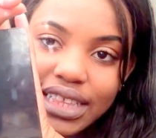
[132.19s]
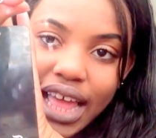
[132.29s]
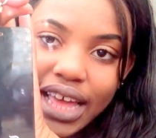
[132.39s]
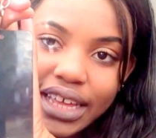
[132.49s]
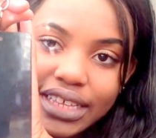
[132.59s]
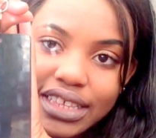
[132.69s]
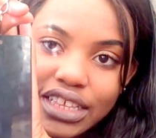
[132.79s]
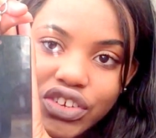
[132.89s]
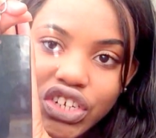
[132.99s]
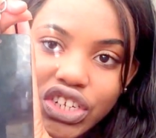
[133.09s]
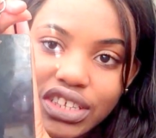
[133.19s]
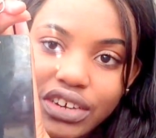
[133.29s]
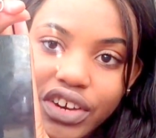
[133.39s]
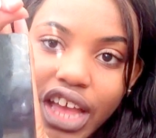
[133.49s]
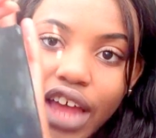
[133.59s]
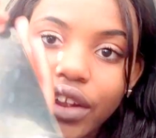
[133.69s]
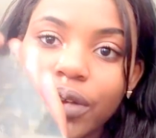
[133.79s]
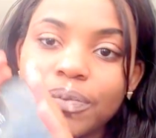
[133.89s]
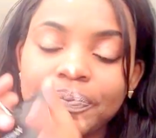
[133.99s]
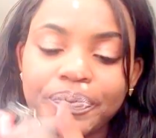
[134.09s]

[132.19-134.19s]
like. It says Christian Siriano.